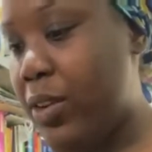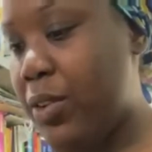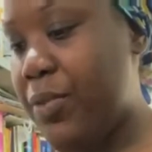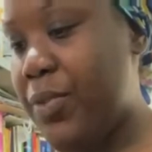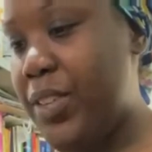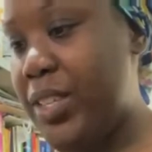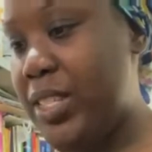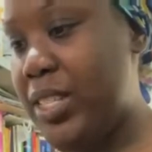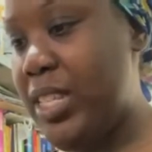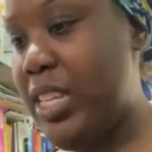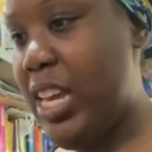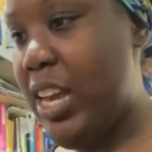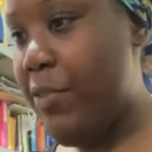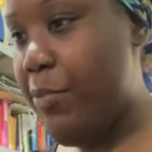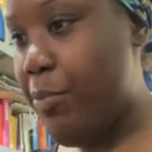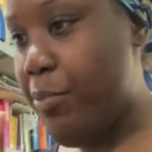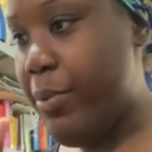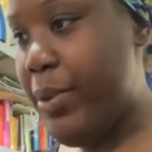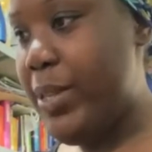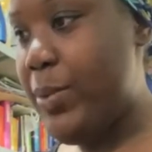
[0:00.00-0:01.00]
obviously you
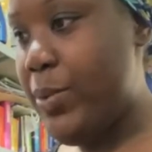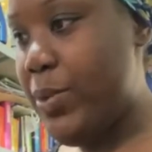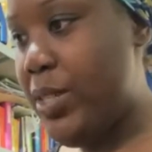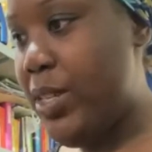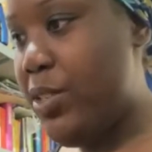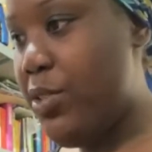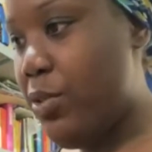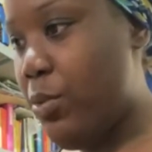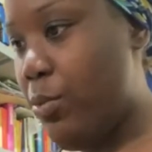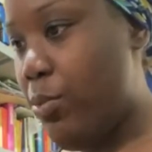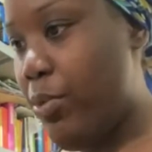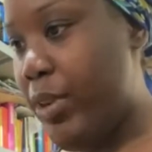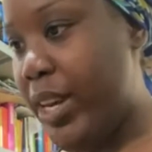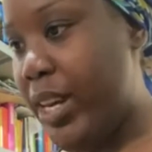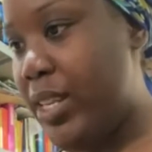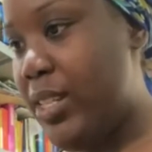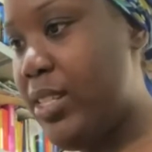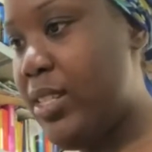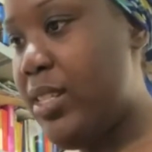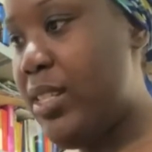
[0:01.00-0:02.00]
have breaks between your
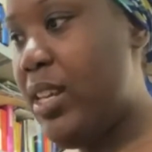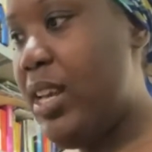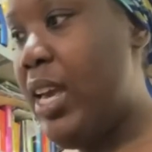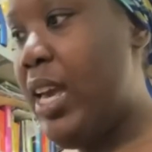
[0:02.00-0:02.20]
braids,